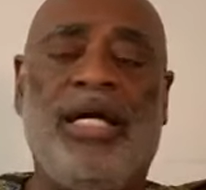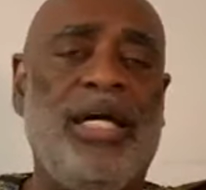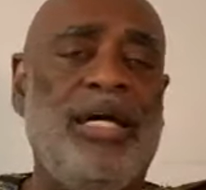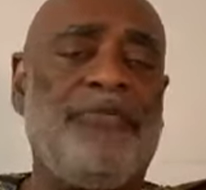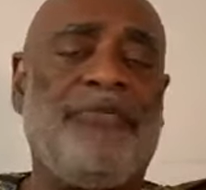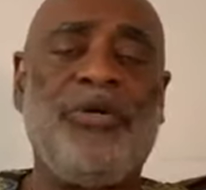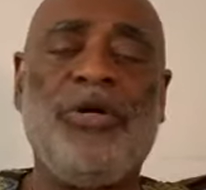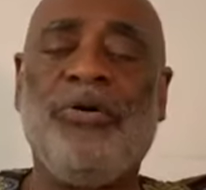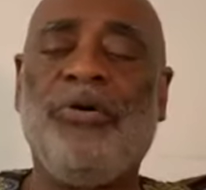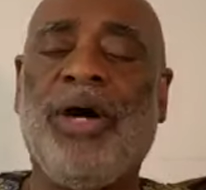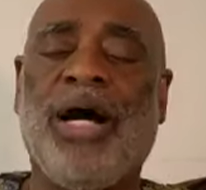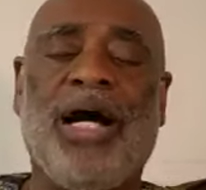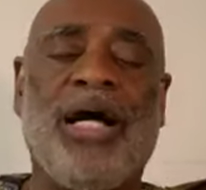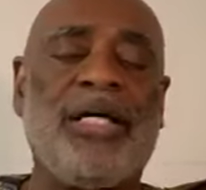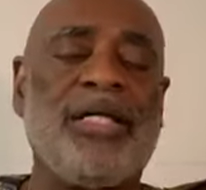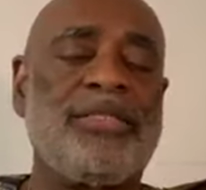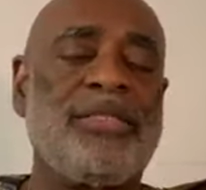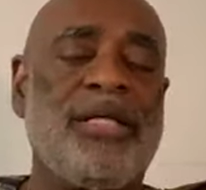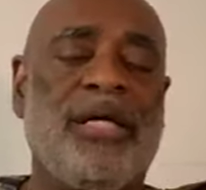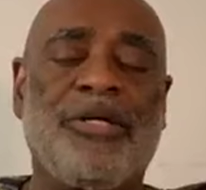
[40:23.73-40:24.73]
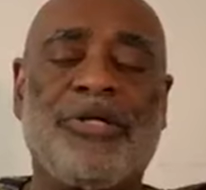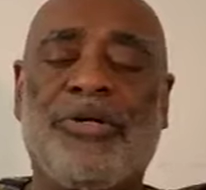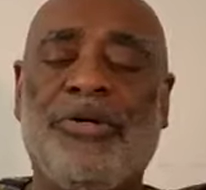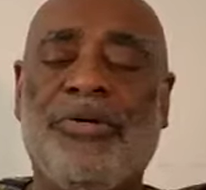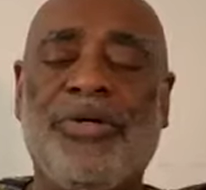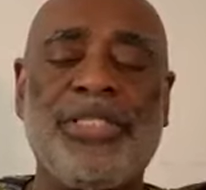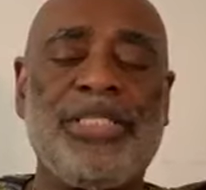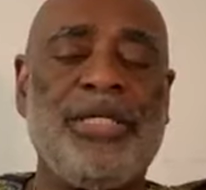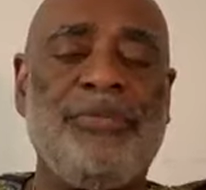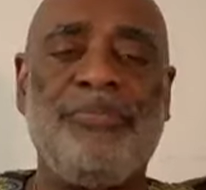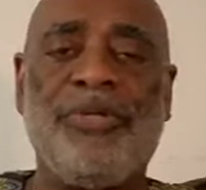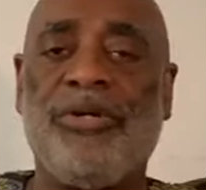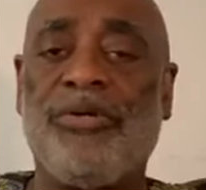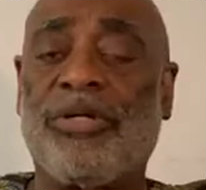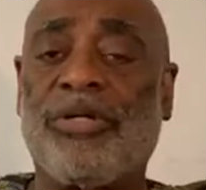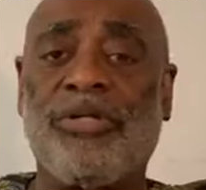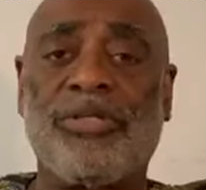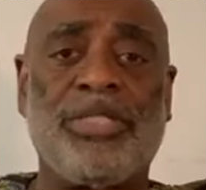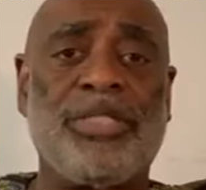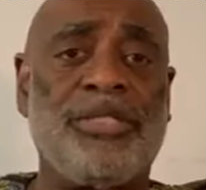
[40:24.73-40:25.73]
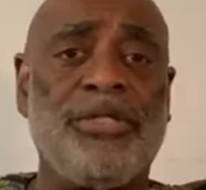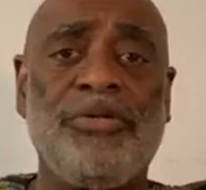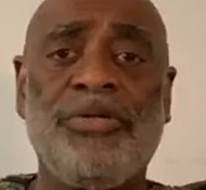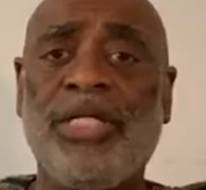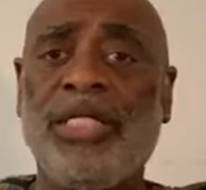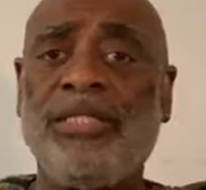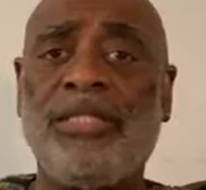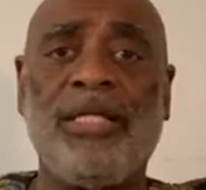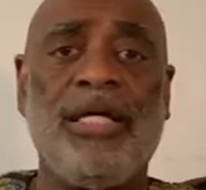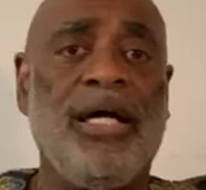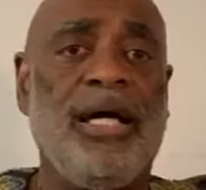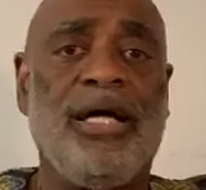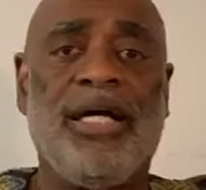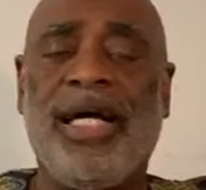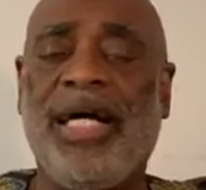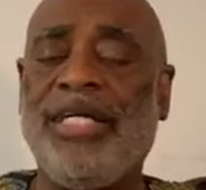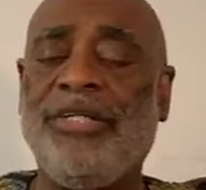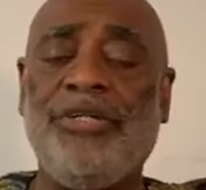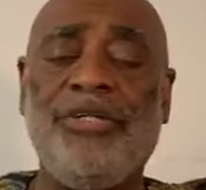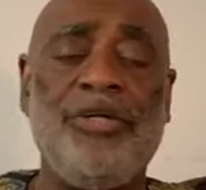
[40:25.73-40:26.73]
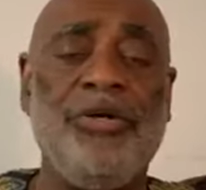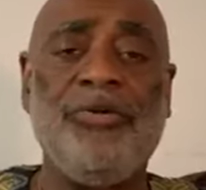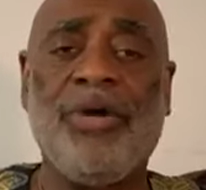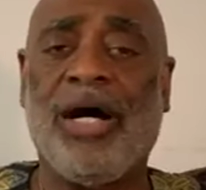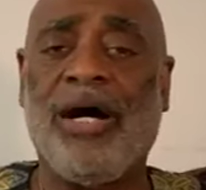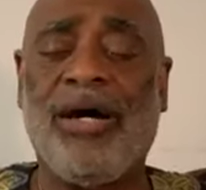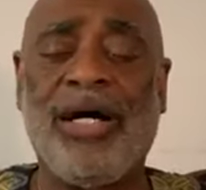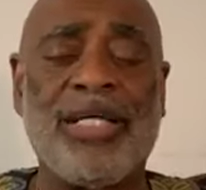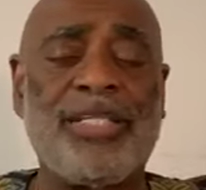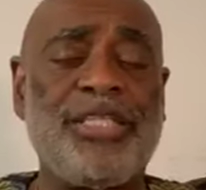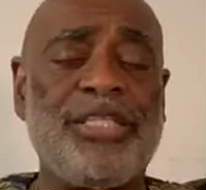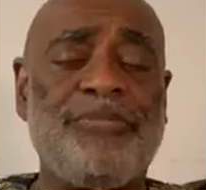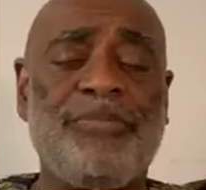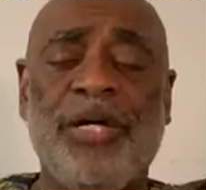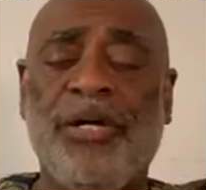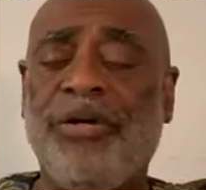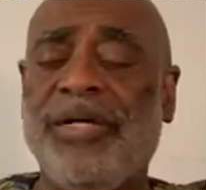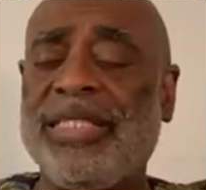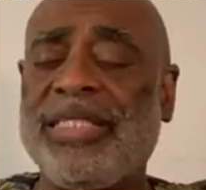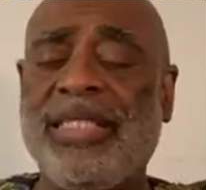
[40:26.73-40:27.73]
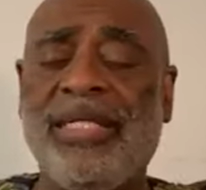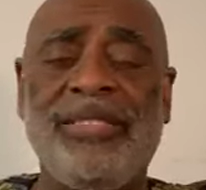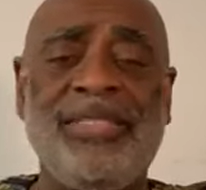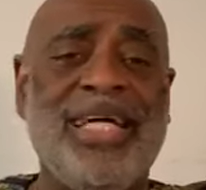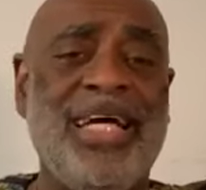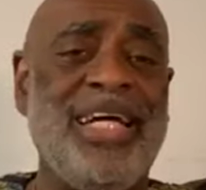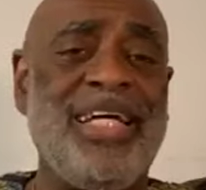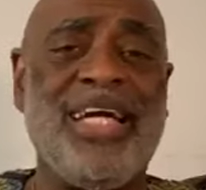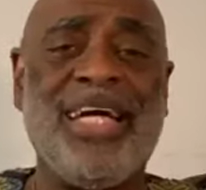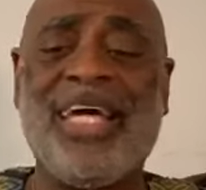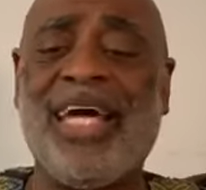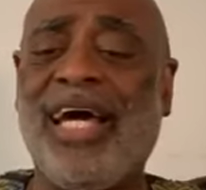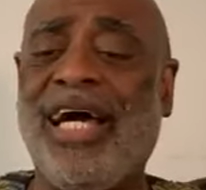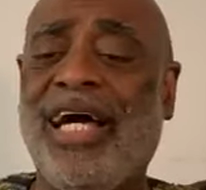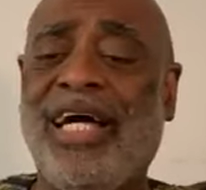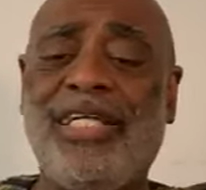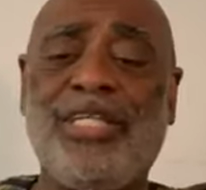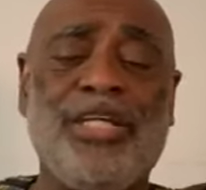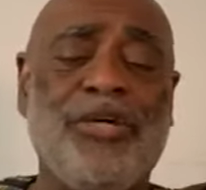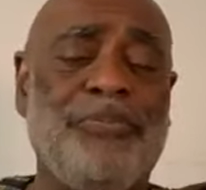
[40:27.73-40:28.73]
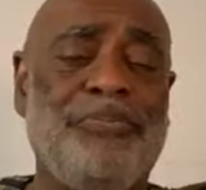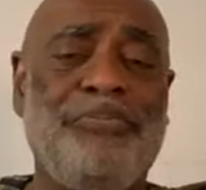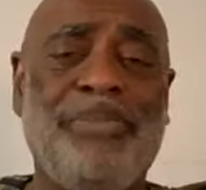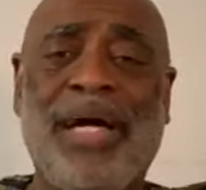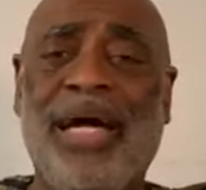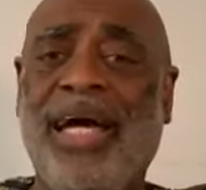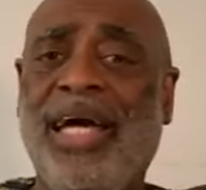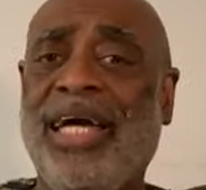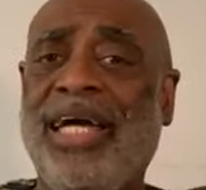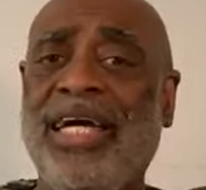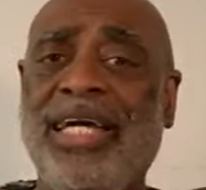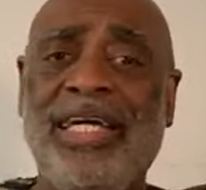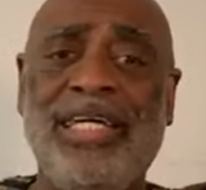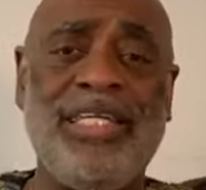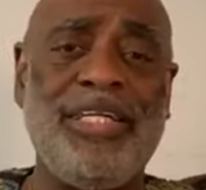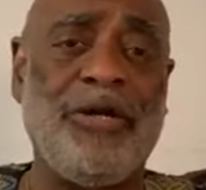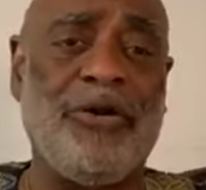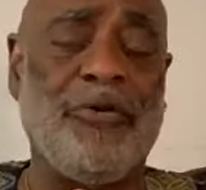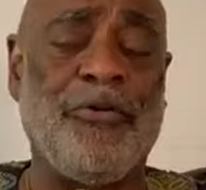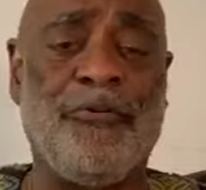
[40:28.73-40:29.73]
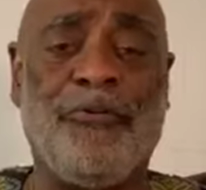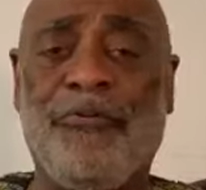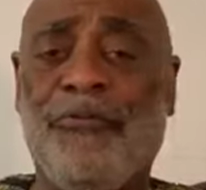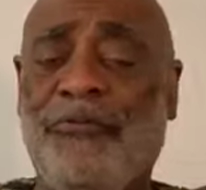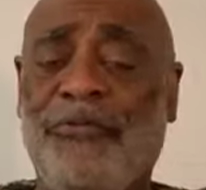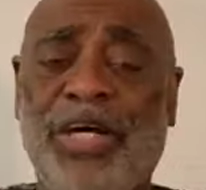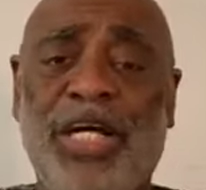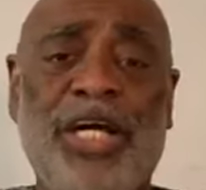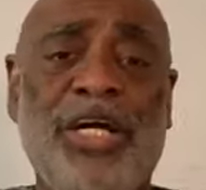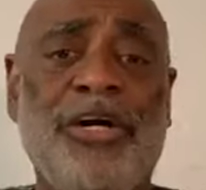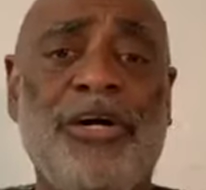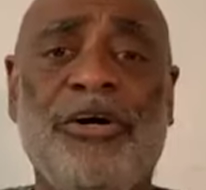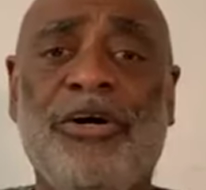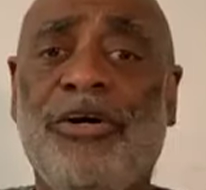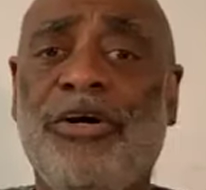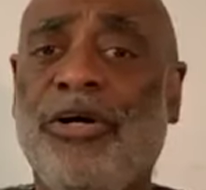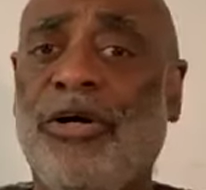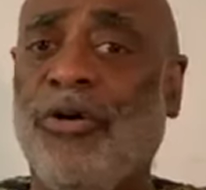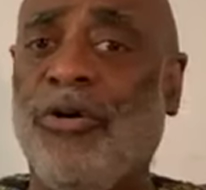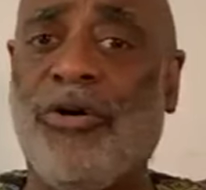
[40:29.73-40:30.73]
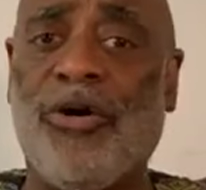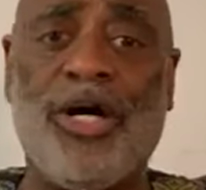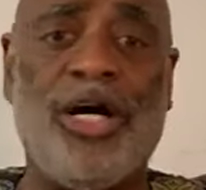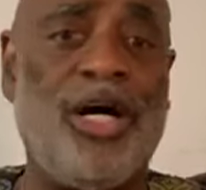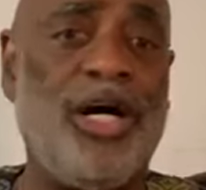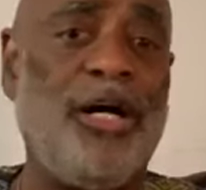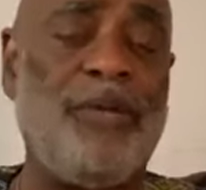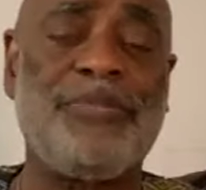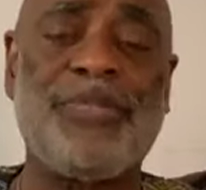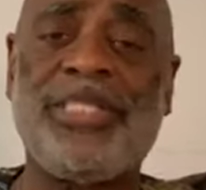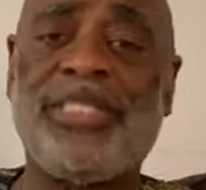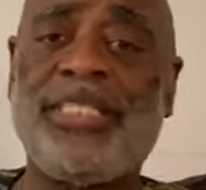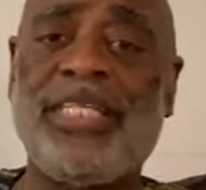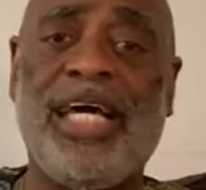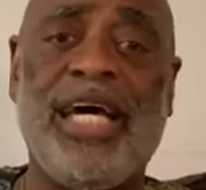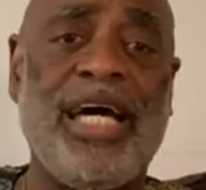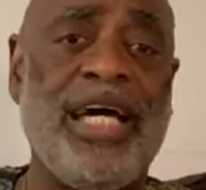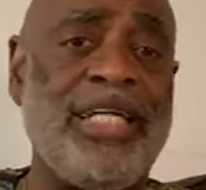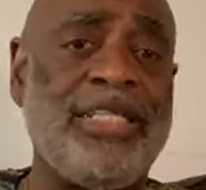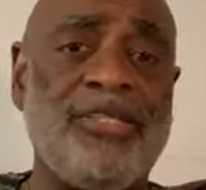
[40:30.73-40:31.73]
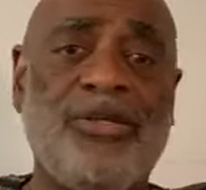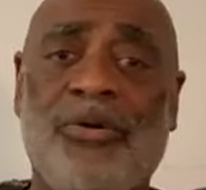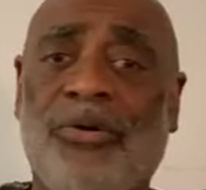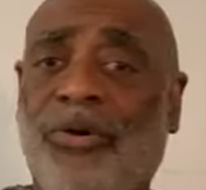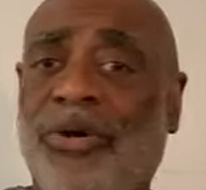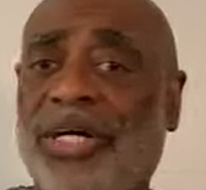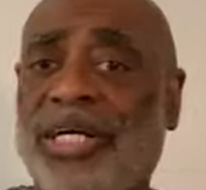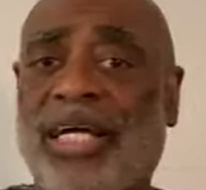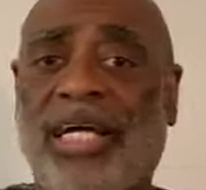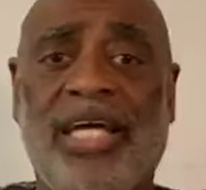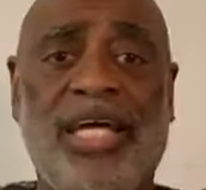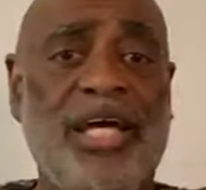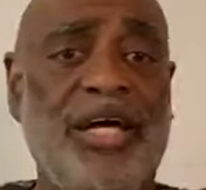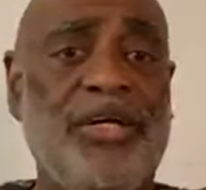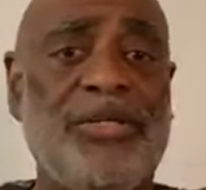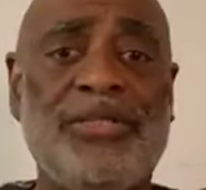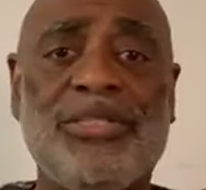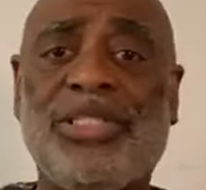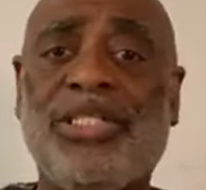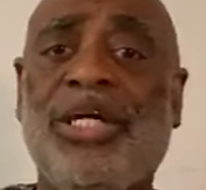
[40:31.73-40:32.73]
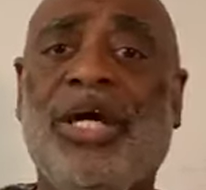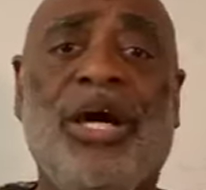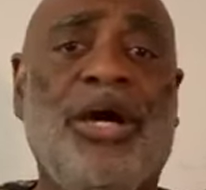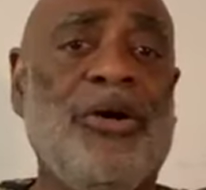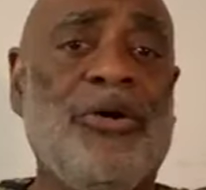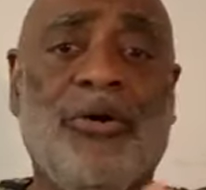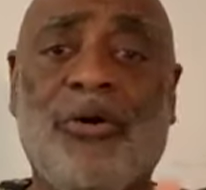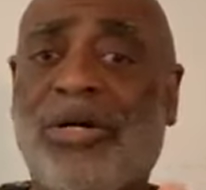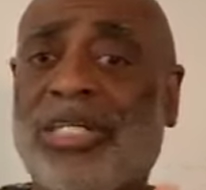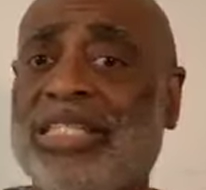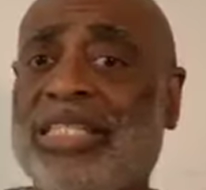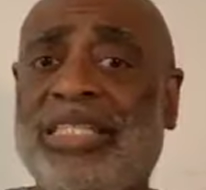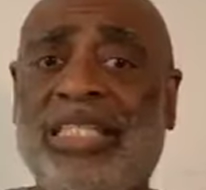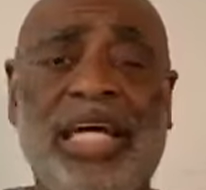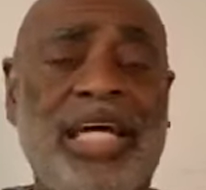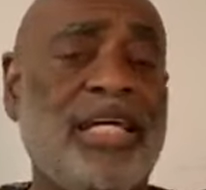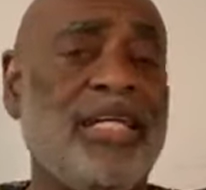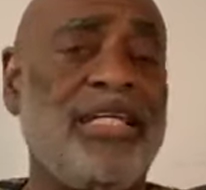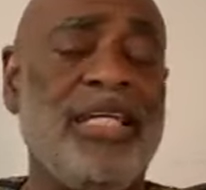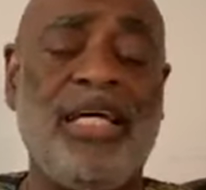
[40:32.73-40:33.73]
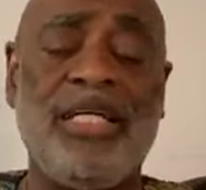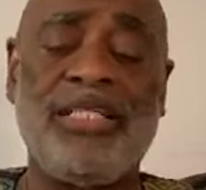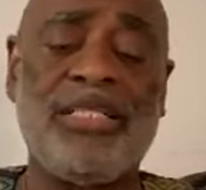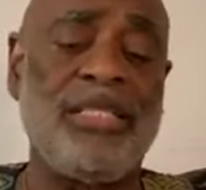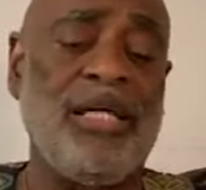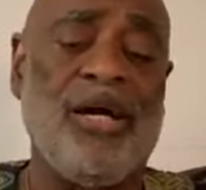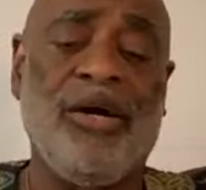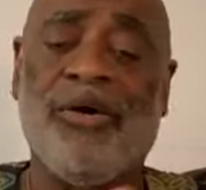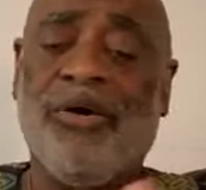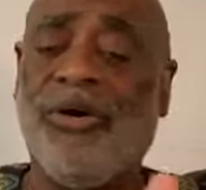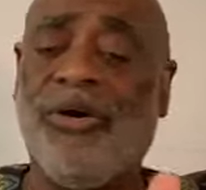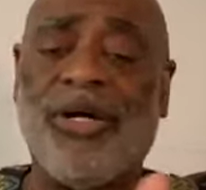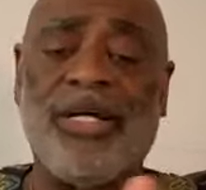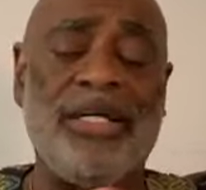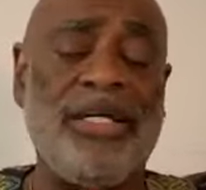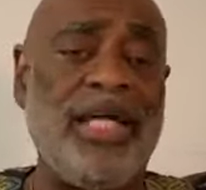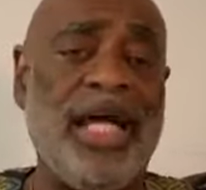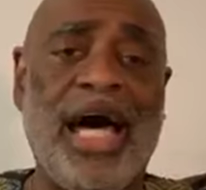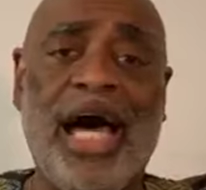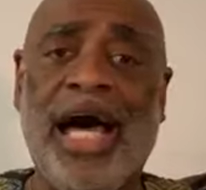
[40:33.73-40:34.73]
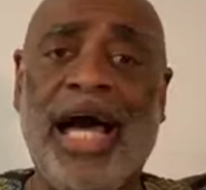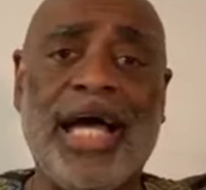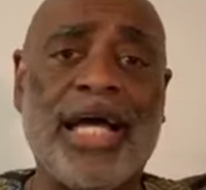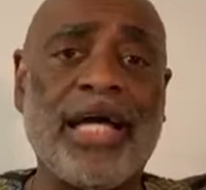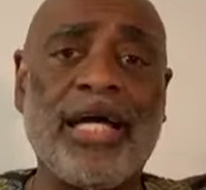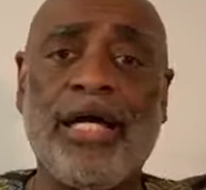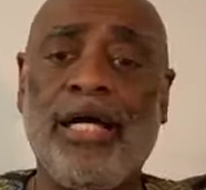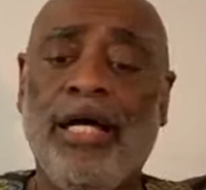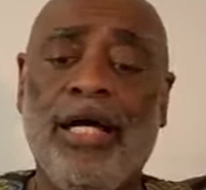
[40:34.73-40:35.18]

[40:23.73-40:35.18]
If you are a Course in Miracles student and you are experiencing any kind of pain or fear or upset or guilt or sickness or lack,